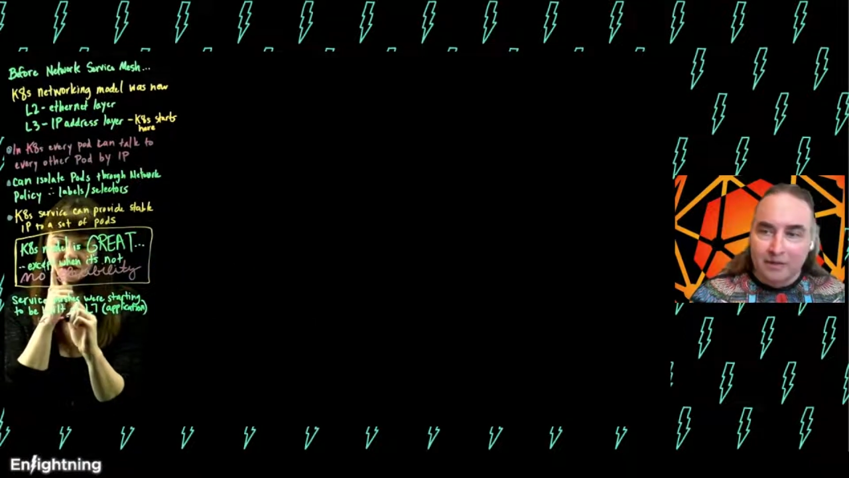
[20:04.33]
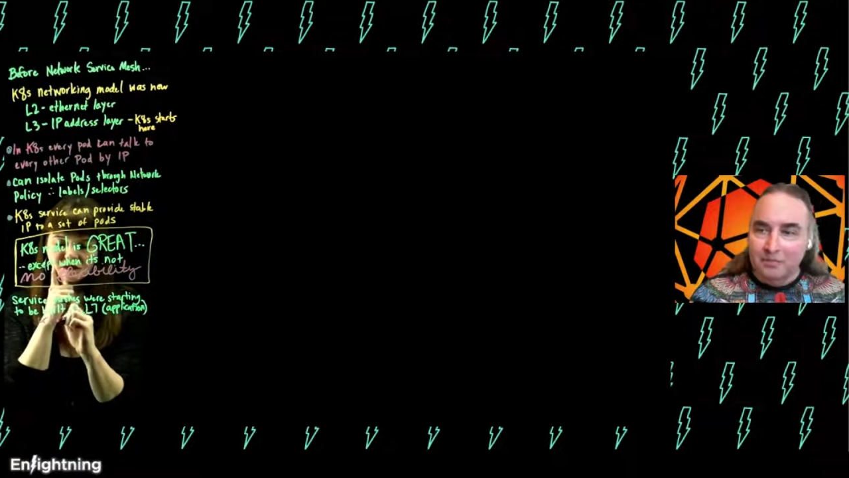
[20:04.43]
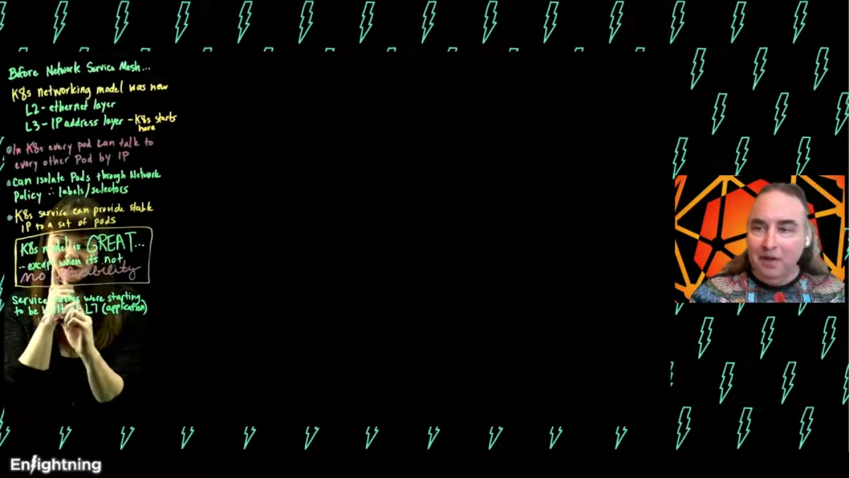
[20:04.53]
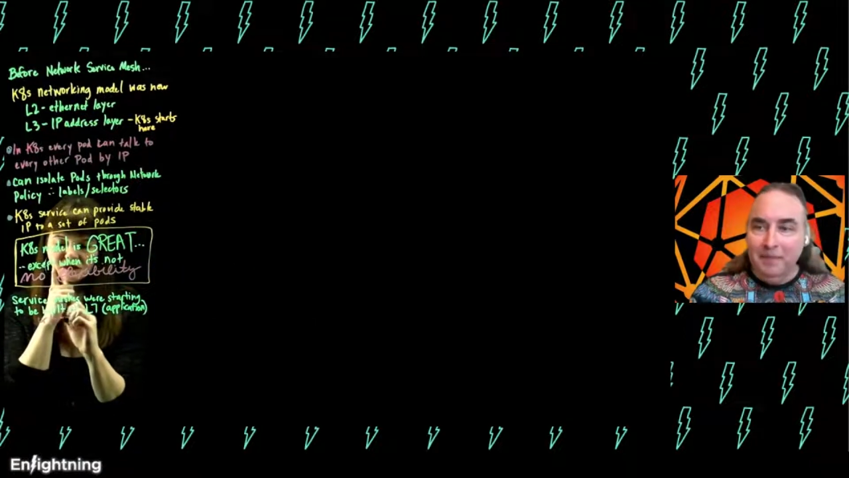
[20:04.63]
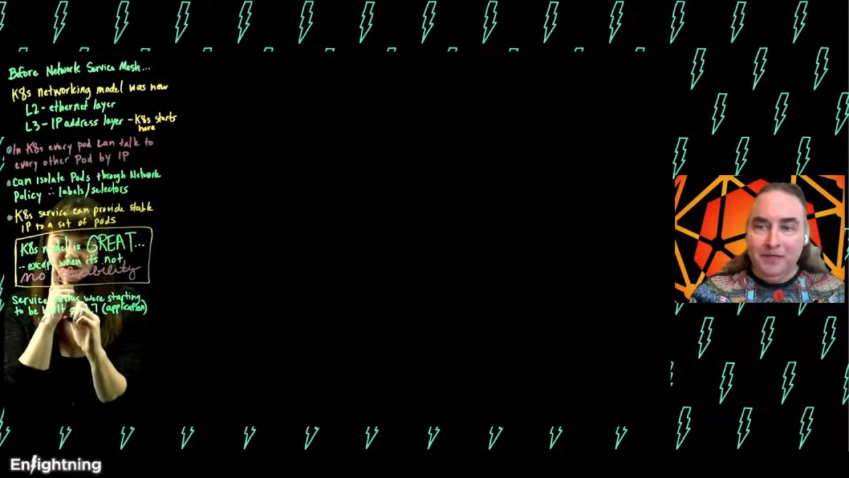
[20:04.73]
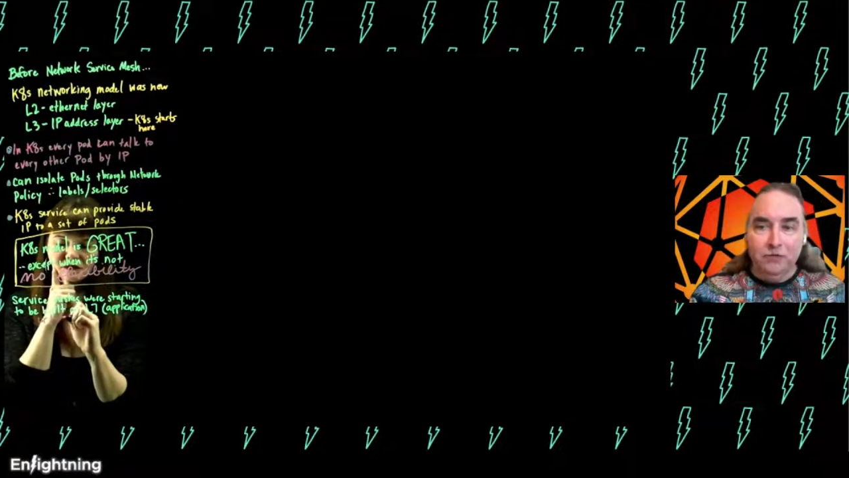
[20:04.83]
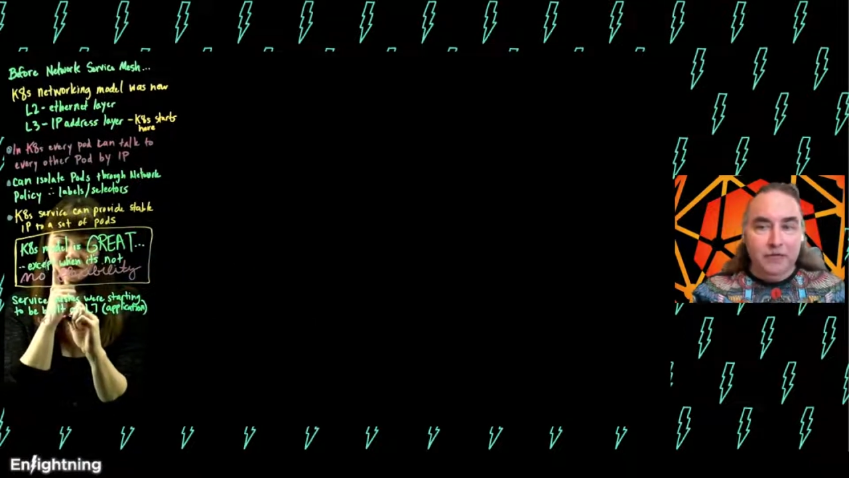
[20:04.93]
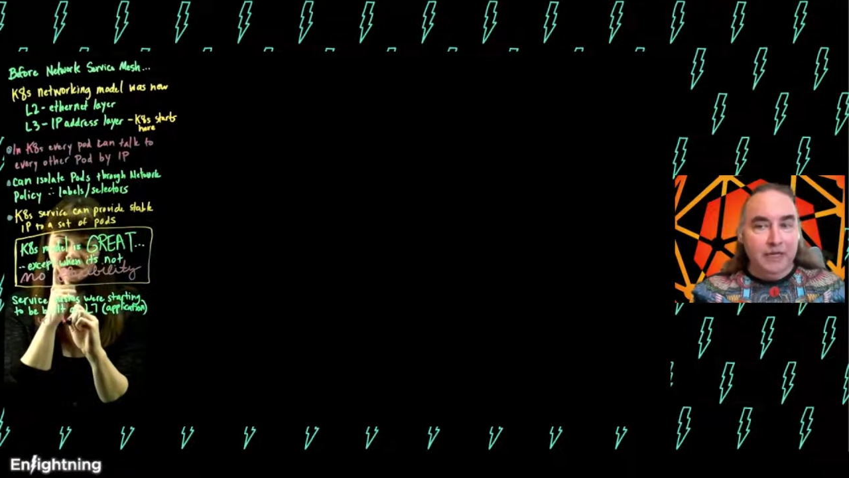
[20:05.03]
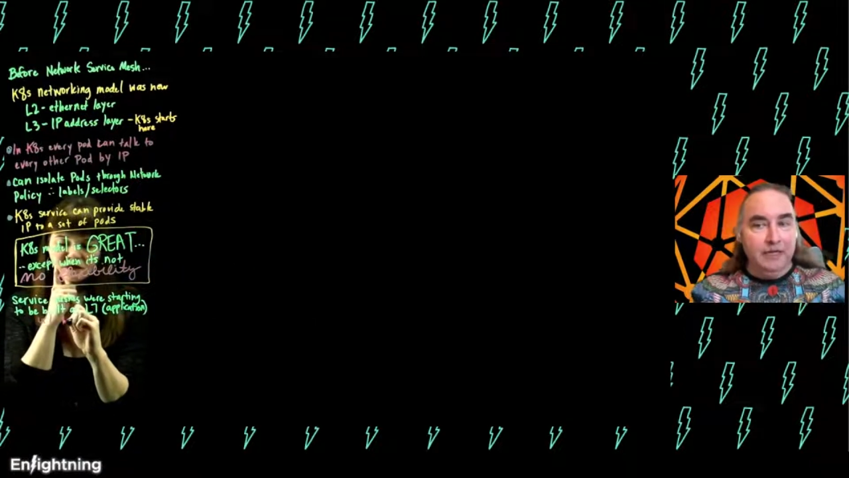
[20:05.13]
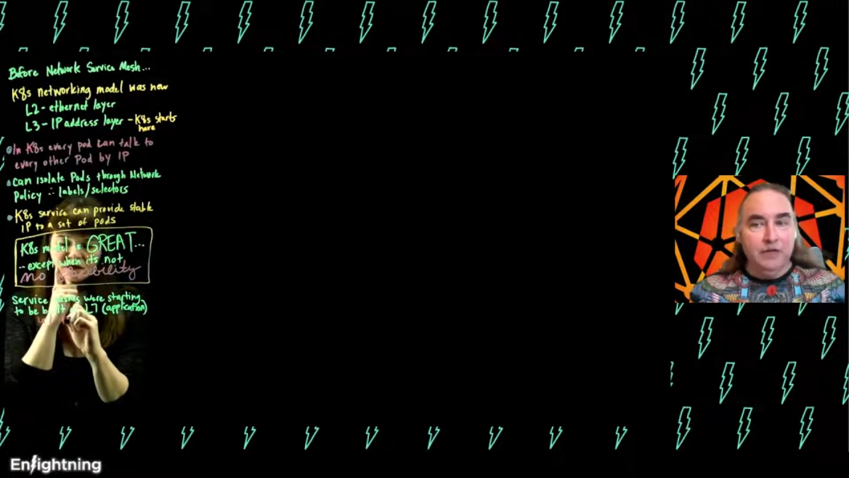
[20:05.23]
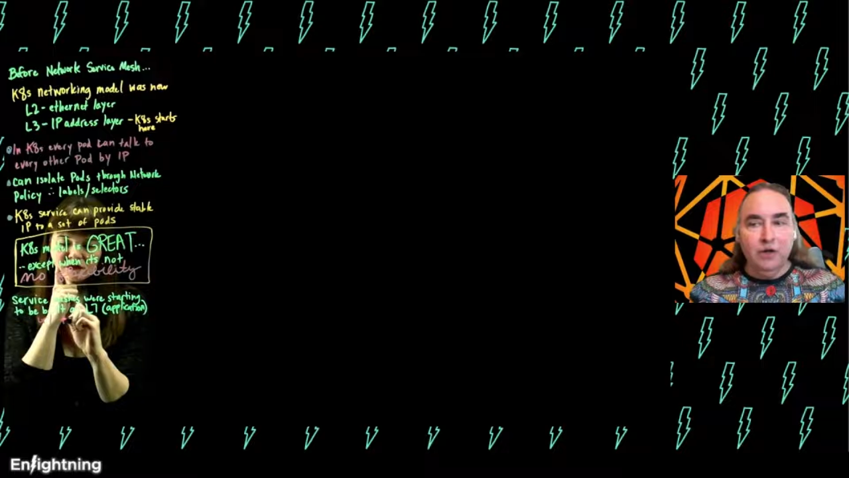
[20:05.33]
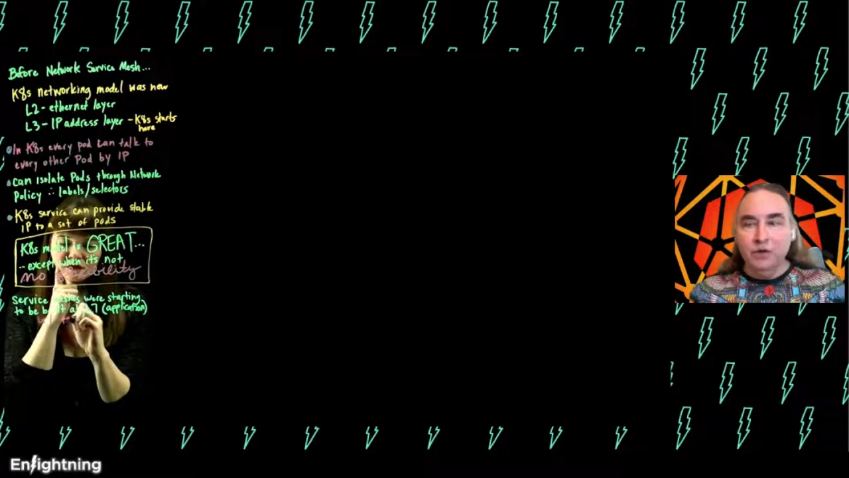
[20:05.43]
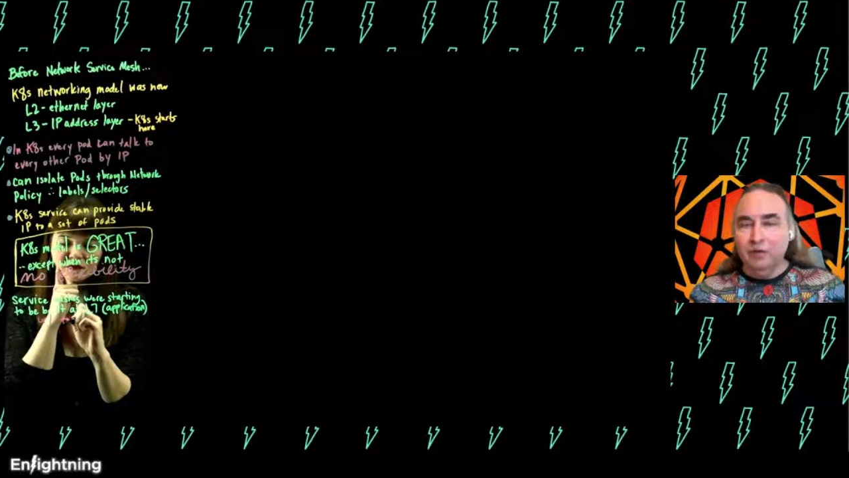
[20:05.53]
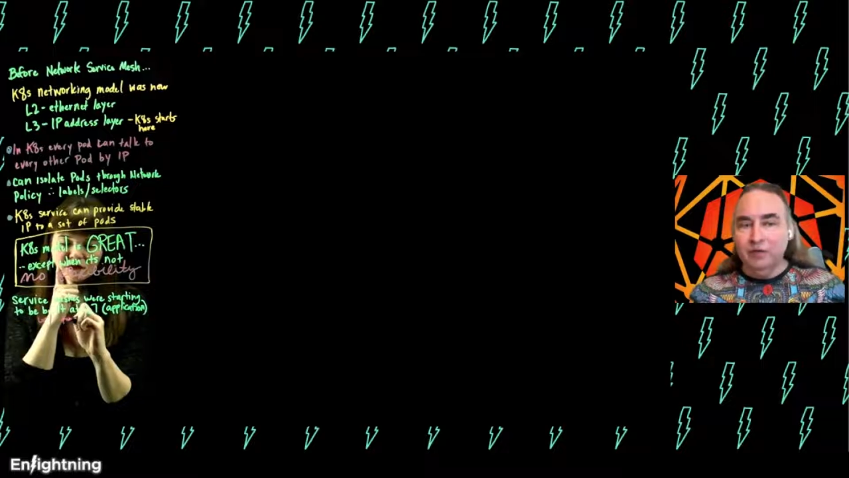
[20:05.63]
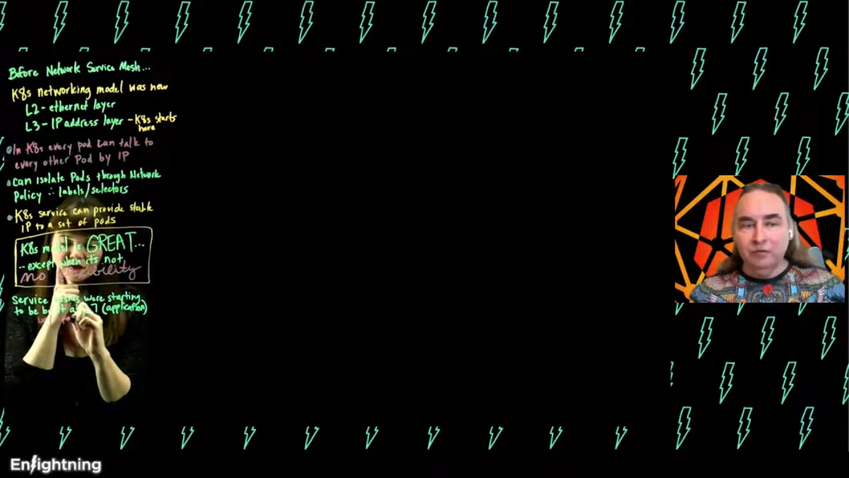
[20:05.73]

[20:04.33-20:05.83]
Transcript: Maybe you take a note of it